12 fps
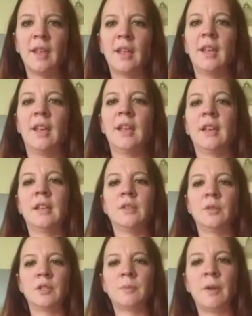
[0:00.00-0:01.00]
and
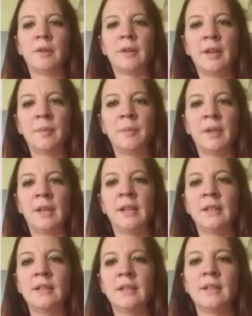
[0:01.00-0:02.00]
do smaller
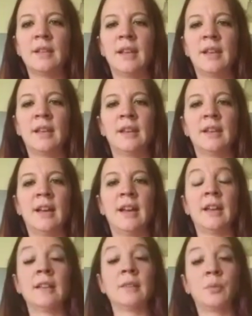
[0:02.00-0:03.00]
implants. And
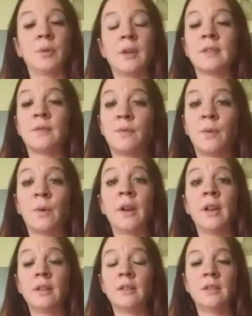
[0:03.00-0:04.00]
I wasn't for
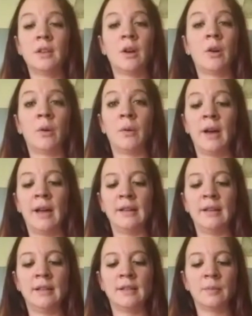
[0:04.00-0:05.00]
it. So
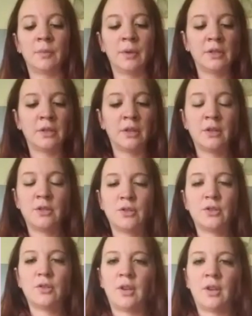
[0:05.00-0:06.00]
I did some
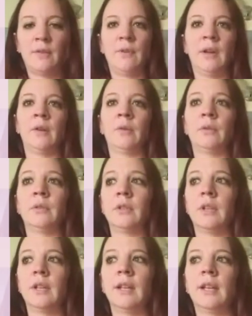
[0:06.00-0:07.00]
research. I found
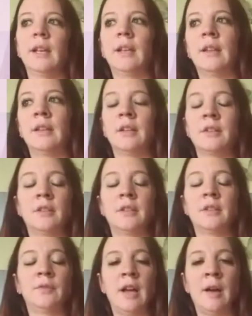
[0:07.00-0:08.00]
that there's
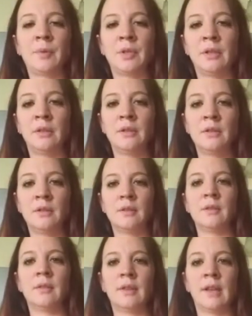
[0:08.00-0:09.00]
different options
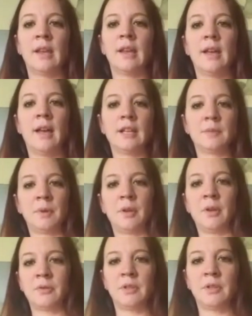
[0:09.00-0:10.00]
like Aspen
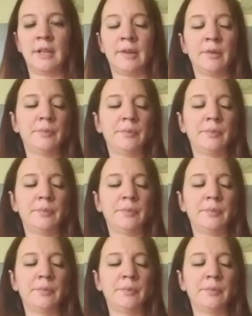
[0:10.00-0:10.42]
ultrasound,